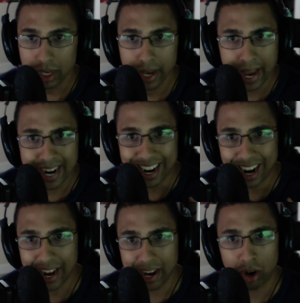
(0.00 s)
And
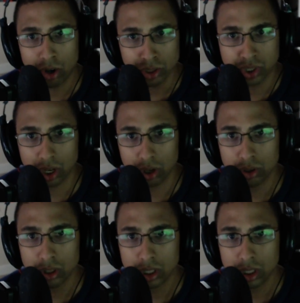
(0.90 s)
I also
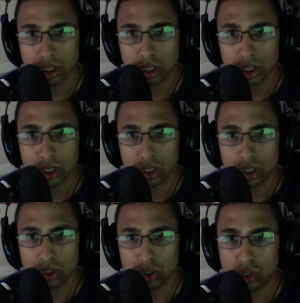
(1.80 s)

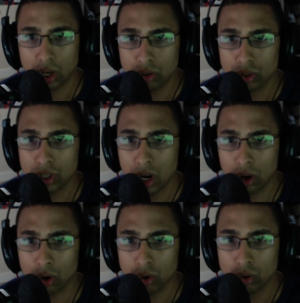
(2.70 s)
don't
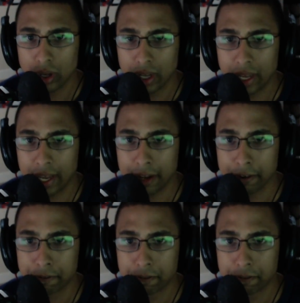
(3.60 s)
know if...